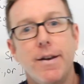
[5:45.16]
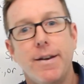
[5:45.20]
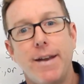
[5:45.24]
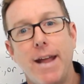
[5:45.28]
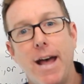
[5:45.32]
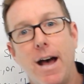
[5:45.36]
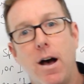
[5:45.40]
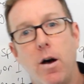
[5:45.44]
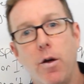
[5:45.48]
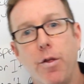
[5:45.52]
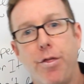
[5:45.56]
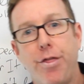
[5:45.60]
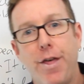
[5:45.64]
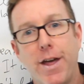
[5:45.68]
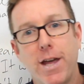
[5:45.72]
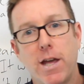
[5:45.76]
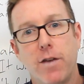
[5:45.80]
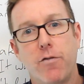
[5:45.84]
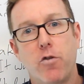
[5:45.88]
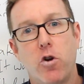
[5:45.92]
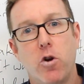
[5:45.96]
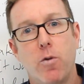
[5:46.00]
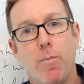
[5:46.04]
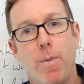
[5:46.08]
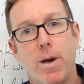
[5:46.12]
Now, thank
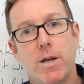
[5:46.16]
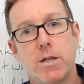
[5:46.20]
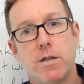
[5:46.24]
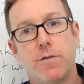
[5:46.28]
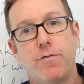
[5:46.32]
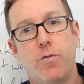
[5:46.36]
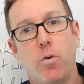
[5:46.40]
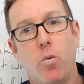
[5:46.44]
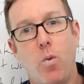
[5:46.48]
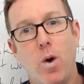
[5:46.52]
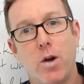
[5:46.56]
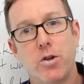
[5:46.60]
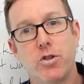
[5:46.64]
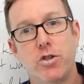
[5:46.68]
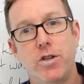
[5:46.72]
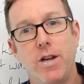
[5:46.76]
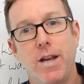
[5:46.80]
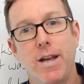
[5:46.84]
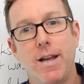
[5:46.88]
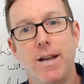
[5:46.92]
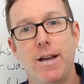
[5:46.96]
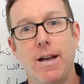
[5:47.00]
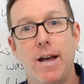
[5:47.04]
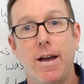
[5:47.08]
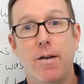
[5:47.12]
you very much for
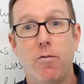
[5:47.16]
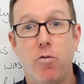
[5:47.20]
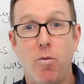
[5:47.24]
watching.